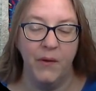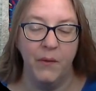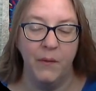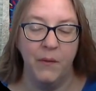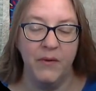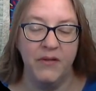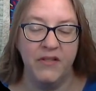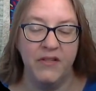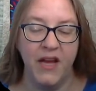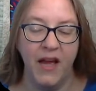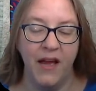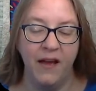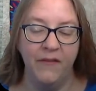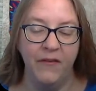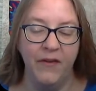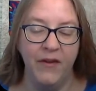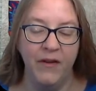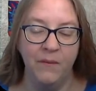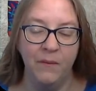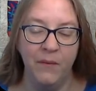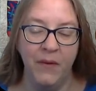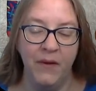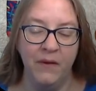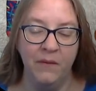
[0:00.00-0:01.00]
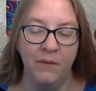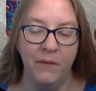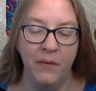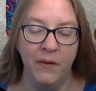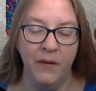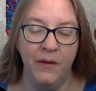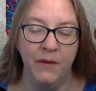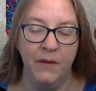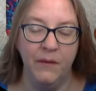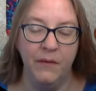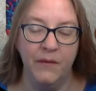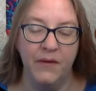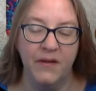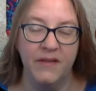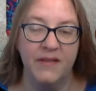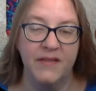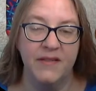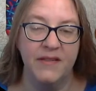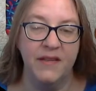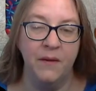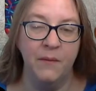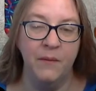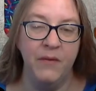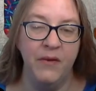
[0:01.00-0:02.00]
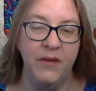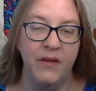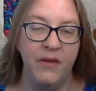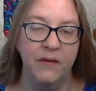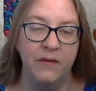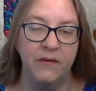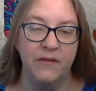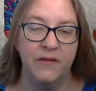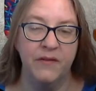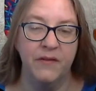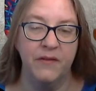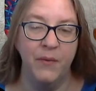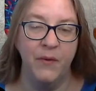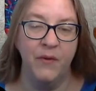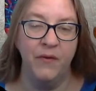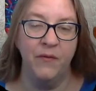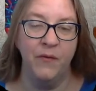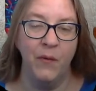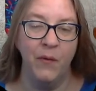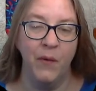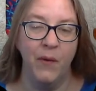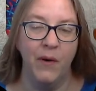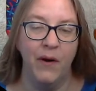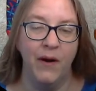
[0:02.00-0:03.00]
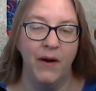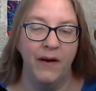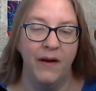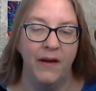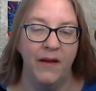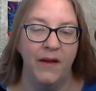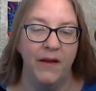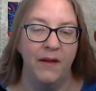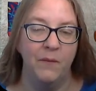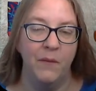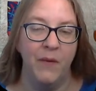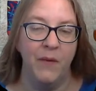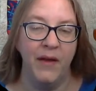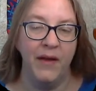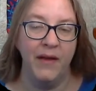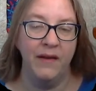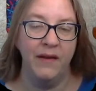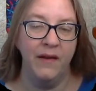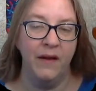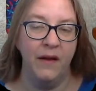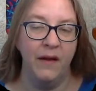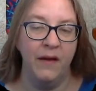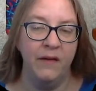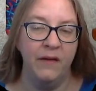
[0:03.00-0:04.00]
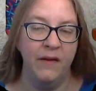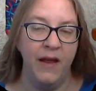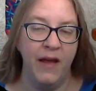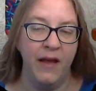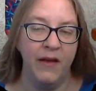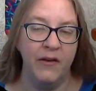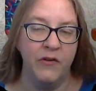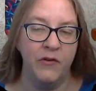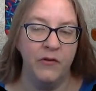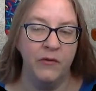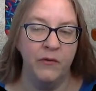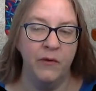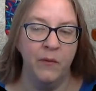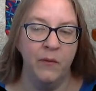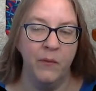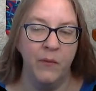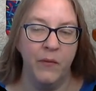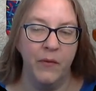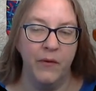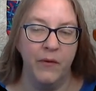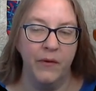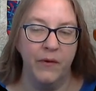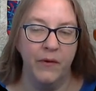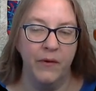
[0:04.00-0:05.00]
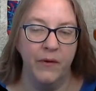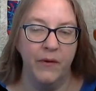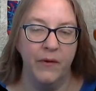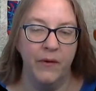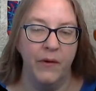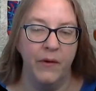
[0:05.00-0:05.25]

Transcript: which having been polluted some years before by an unnatural murder,